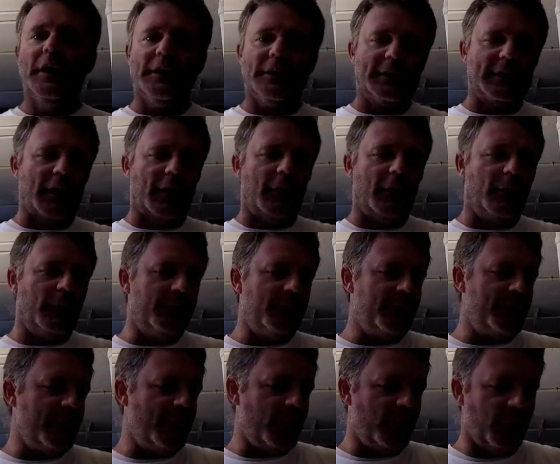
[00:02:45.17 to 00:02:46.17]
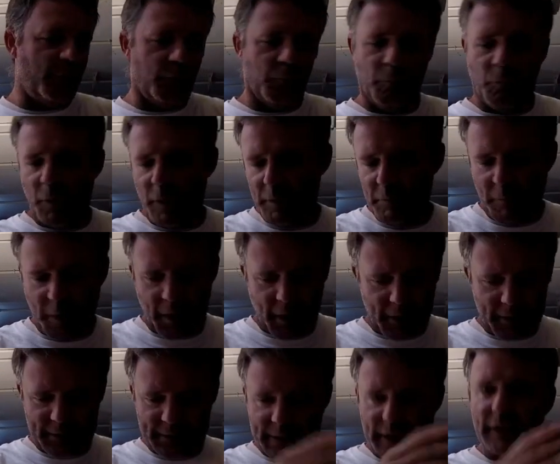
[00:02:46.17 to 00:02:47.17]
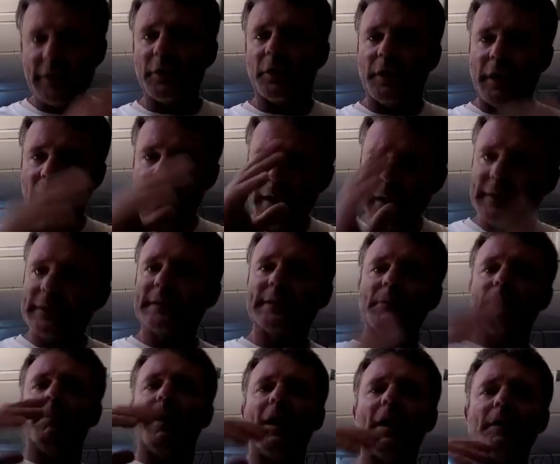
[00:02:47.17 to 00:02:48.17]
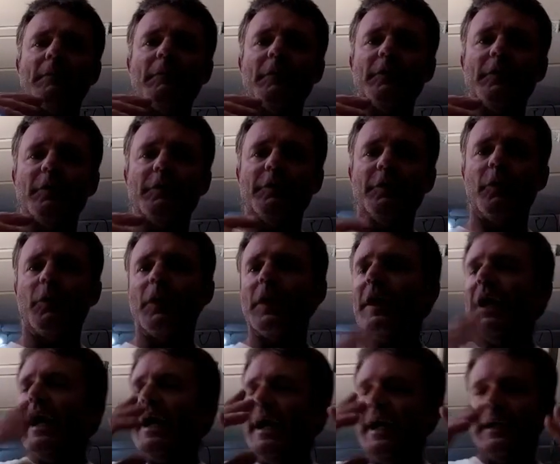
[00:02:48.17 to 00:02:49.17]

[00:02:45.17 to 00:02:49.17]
So when my sinker hits the bottom of the floor,